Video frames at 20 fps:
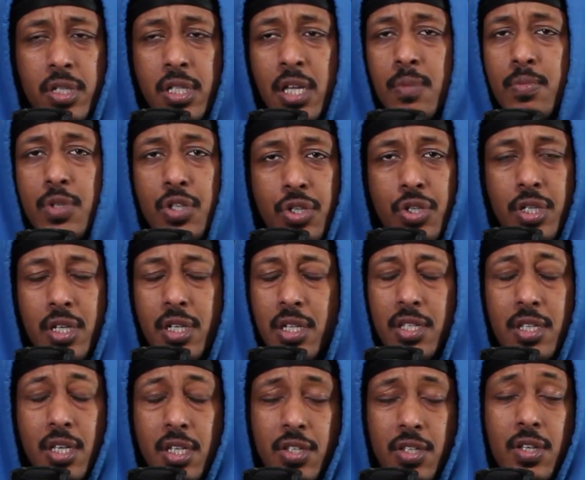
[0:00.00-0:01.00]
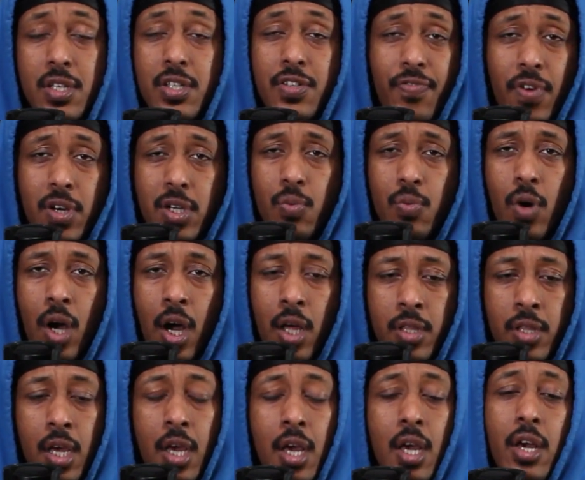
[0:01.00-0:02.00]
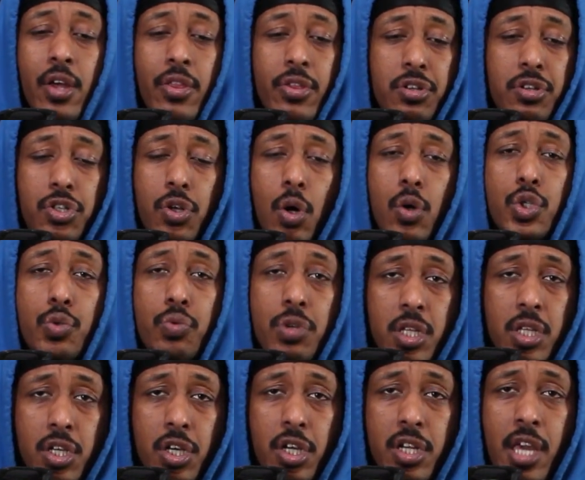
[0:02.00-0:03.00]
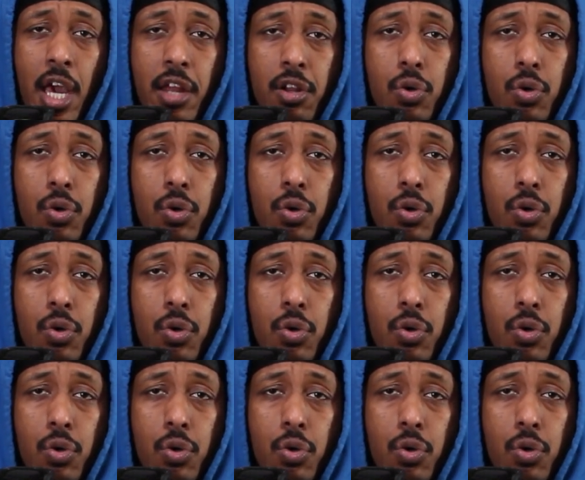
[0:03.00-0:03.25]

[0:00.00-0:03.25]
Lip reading: of them and shit. It's fucking wild. The show is really good. Ken